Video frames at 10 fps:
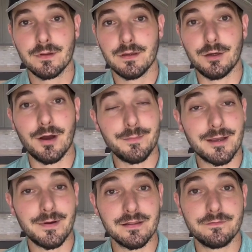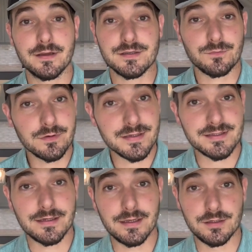You know, I make my living as a real
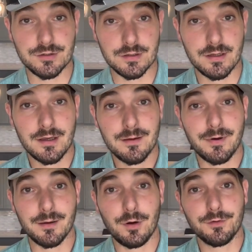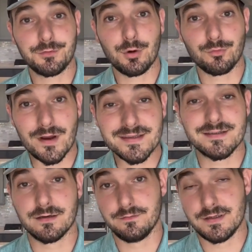estate agent, but I'm also a
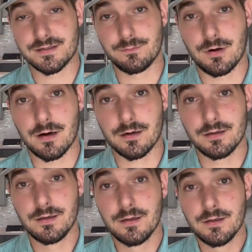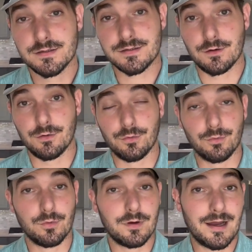resident of Easton Park.
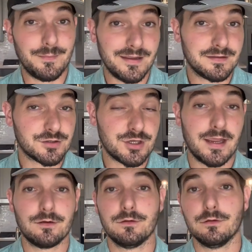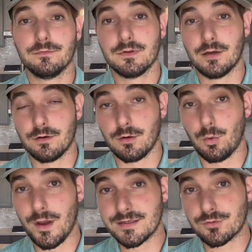So I made this channel in a
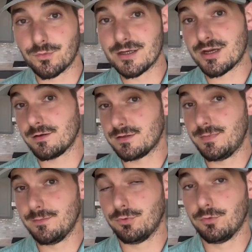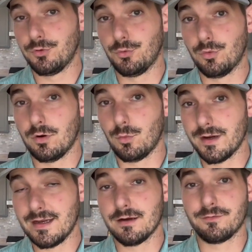way to reach out to people who
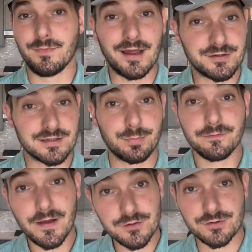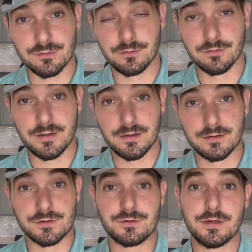want to hear from not just a professional in the
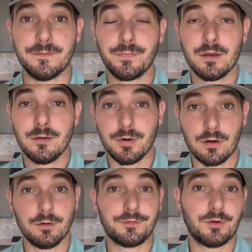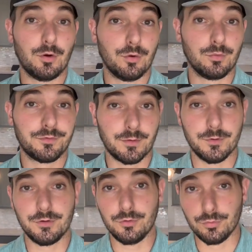industry, but also
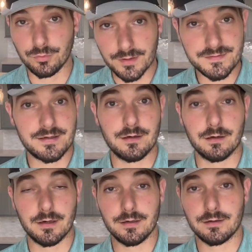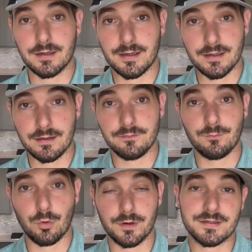someone who lives here and can give
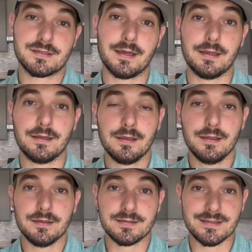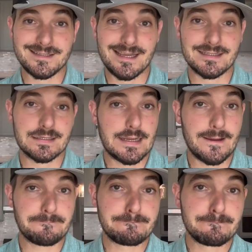more insight into the
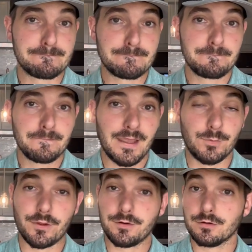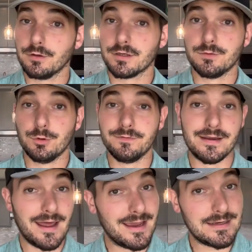day-to-day. And whether you're looking to move
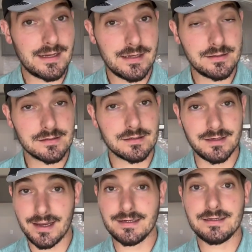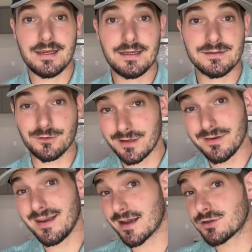in 9 days, 90 days, or
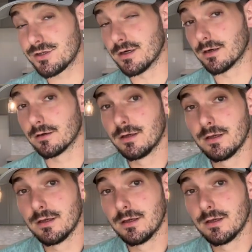even next year,